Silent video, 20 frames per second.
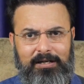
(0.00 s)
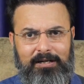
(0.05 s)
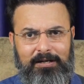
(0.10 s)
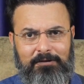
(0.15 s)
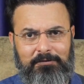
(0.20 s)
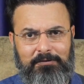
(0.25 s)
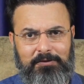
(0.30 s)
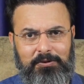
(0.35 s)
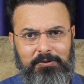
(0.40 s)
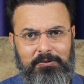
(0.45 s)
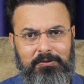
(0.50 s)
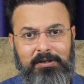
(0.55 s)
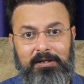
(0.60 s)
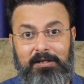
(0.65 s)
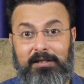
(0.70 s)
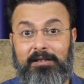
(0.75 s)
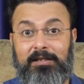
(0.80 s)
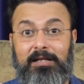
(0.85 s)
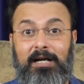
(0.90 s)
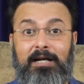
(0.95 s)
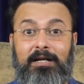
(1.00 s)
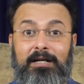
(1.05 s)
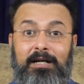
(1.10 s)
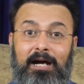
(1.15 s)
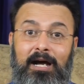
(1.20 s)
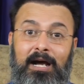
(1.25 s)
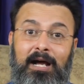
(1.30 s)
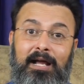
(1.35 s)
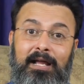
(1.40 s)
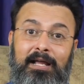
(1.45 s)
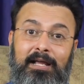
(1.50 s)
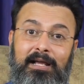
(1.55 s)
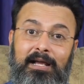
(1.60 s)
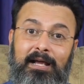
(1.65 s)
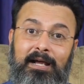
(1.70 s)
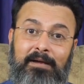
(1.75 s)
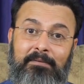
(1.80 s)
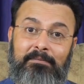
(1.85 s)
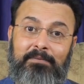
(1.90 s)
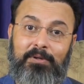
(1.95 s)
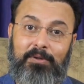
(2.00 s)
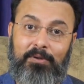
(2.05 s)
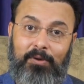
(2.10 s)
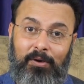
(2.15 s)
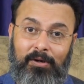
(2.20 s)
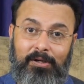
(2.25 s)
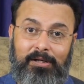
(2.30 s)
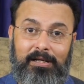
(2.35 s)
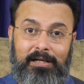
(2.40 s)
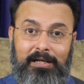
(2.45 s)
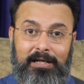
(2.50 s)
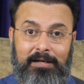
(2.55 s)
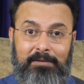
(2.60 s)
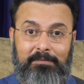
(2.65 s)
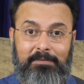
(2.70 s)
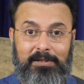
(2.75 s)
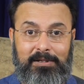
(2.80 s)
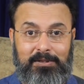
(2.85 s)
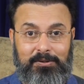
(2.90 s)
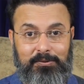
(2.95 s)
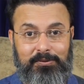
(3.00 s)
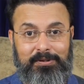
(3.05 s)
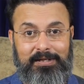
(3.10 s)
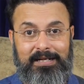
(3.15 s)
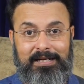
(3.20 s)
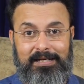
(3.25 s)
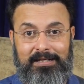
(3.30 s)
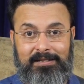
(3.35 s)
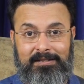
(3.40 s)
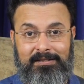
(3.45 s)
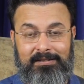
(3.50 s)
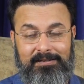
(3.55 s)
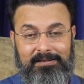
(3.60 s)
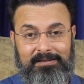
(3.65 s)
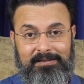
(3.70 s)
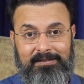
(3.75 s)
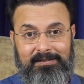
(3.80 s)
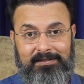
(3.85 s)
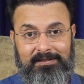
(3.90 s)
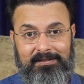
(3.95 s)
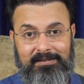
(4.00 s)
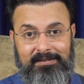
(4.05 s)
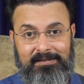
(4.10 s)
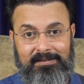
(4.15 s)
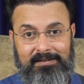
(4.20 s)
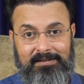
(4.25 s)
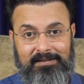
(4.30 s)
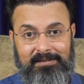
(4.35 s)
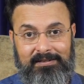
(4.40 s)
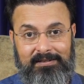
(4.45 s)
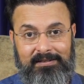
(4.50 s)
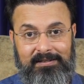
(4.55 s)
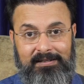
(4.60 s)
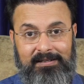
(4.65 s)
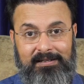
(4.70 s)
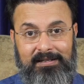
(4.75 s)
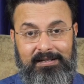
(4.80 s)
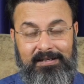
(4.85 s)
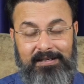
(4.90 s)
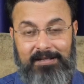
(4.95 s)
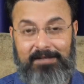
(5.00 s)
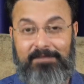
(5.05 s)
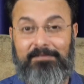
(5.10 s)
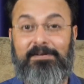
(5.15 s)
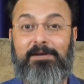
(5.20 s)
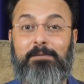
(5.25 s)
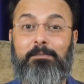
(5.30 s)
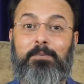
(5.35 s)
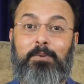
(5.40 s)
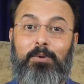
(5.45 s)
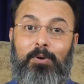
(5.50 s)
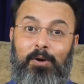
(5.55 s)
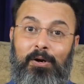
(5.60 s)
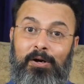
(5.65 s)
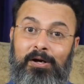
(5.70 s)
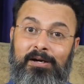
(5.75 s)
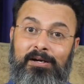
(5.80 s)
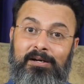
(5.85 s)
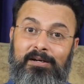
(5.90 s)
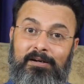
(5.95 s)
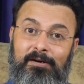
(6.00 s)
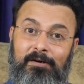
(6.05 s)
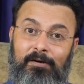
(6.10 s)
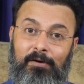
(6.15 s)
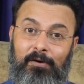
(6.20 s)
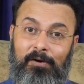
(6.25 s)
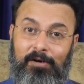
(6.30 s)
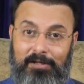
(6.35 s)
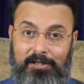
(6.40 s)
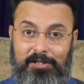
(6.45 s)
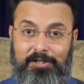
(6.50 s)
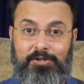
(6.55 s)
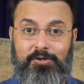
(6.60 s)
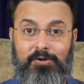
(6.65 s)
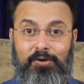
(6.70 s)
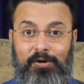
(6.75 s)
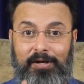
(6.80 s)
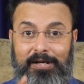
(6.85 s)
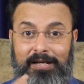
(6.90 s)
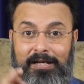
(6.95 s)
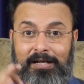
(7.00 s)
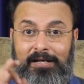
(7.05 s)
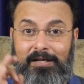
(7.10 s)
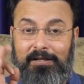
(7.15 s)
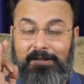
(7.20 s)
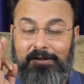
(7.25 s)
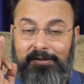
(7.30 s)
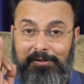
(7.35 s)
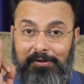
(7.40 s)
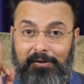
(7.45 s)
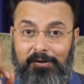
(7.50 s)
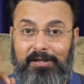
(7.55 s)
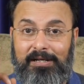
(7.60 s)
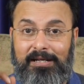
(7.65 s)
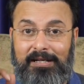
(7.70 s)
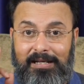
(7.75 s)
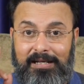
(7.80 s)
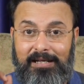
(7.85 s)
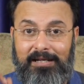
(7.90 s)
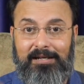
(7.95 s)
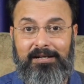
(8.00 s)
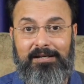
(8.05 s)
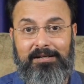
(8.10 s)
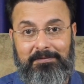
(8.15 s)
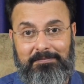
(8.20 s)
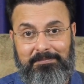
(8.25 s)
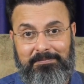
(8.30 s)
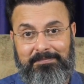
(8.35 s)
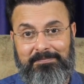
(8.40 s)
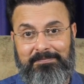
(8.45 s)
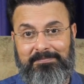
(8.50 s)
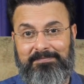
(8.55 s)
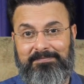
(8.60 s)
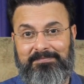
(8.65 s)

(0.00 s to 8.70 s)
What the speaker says: around you that I am not able to get. It will block or destroy your income.